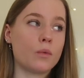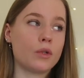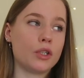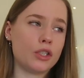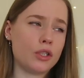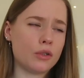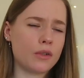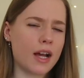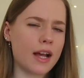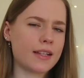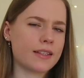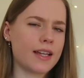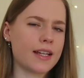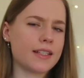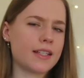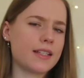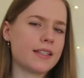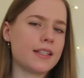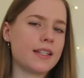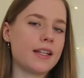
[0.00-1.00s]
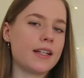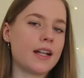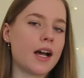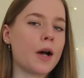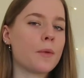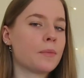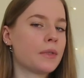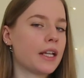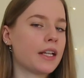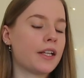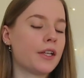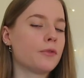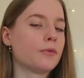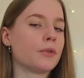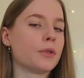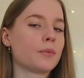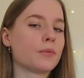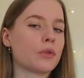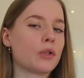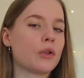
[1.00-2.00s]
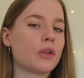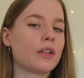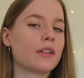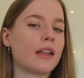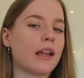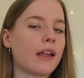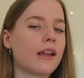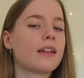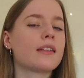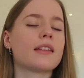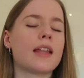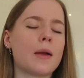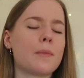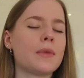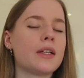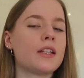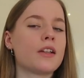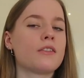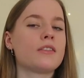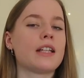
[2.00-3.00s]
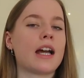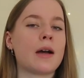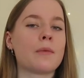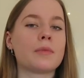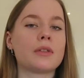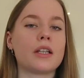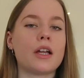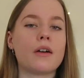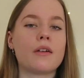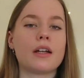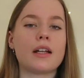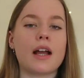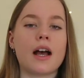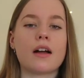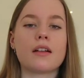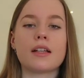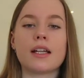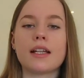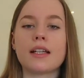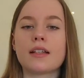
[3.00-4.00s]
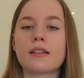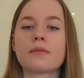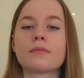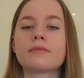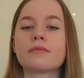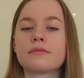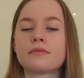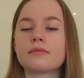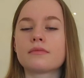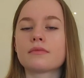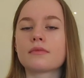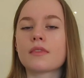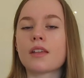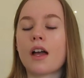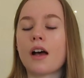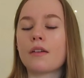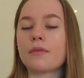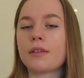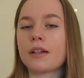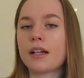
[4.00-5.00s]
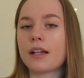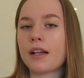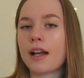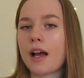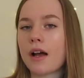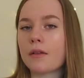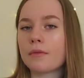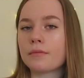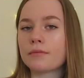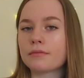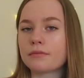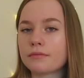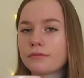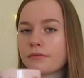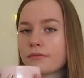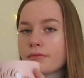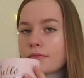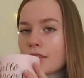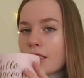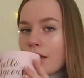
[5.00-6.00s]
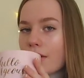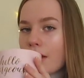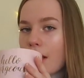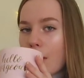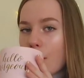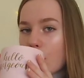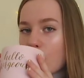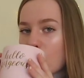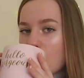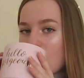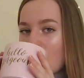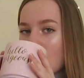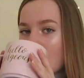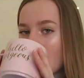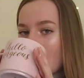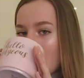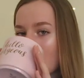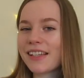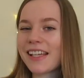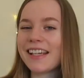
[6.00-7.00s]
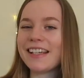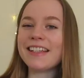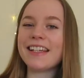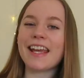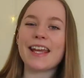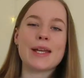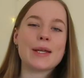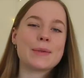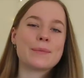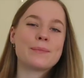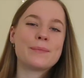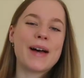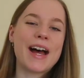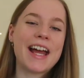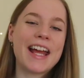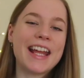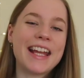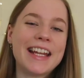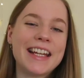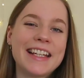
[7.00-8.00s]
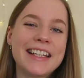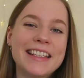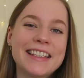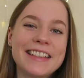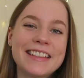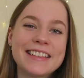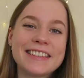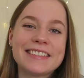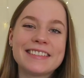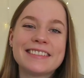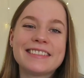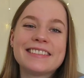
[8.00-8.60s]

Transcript: would you guys like to see an updated room tour? Like, let me know down below and I'll figure it out. So yeah. Okay, bye.